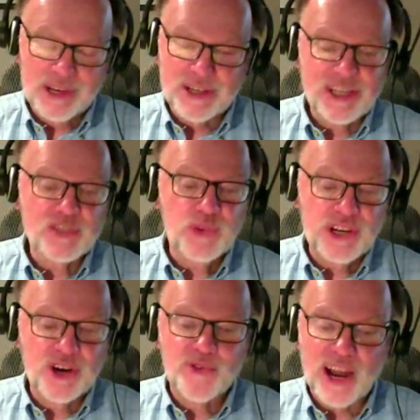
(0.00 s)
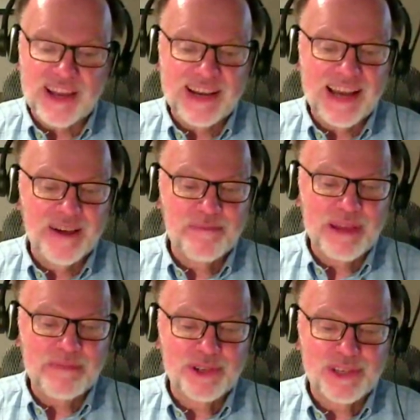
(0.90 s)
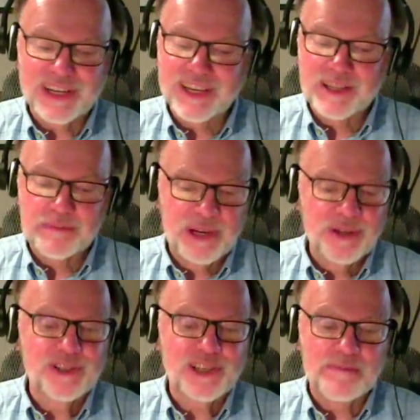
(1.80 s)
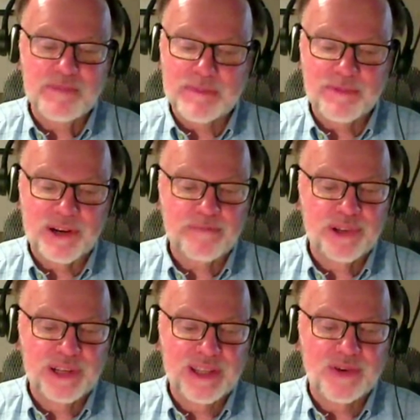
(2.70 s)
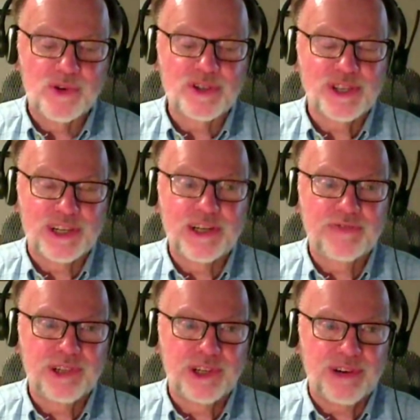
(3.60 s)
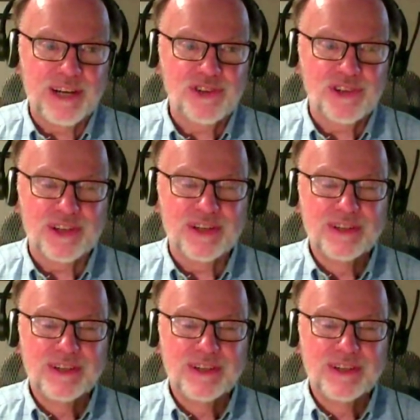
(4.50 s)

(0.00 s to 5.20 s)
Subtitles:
Because as we know right now, people sitting in the boat, some people are pulling the oars in a different direction.